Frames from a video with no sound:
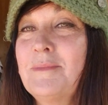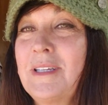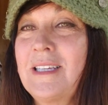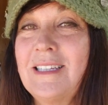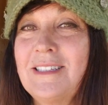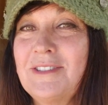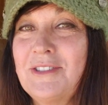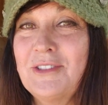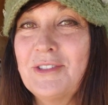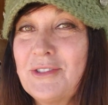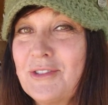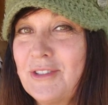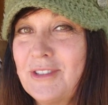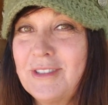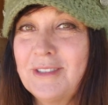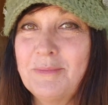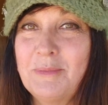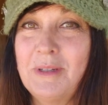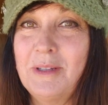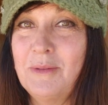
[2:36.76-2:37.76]
Because she'll
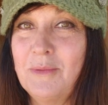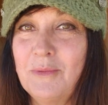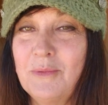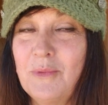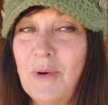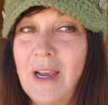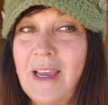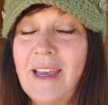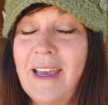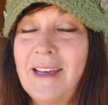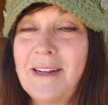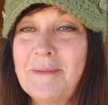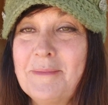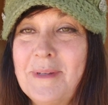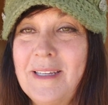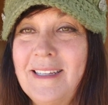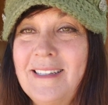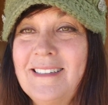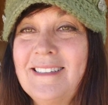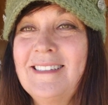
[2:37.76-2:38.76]
just be way ahead
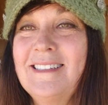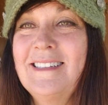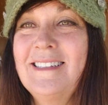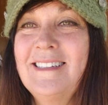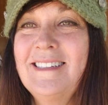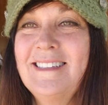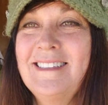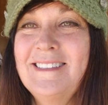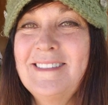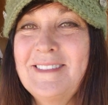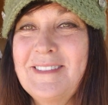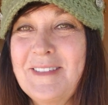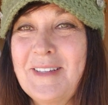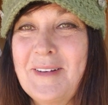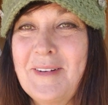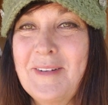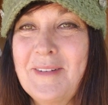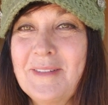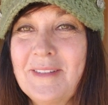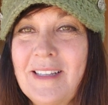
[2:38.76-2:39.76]
of me.
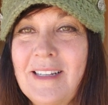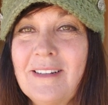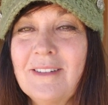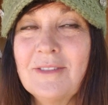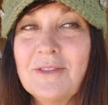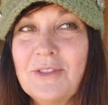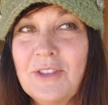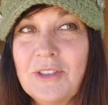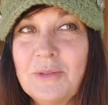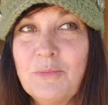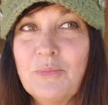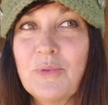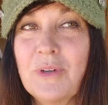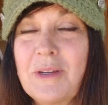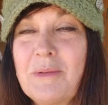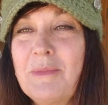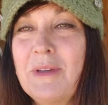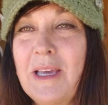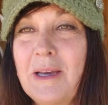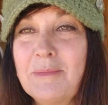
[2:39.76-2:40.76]
So it'll just
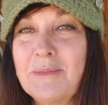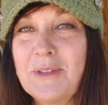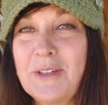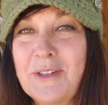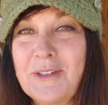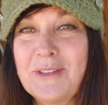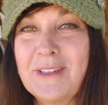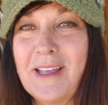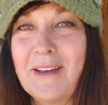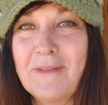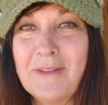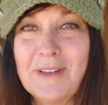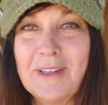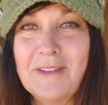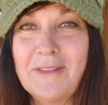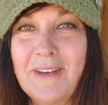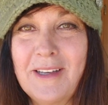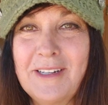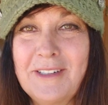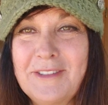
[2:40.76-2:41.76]
bring me up to her
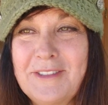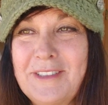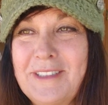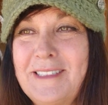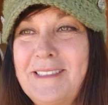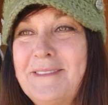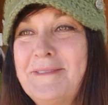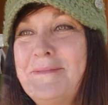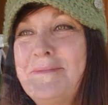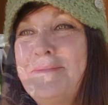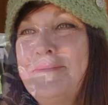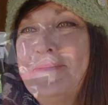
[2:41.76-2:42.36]
level of energy.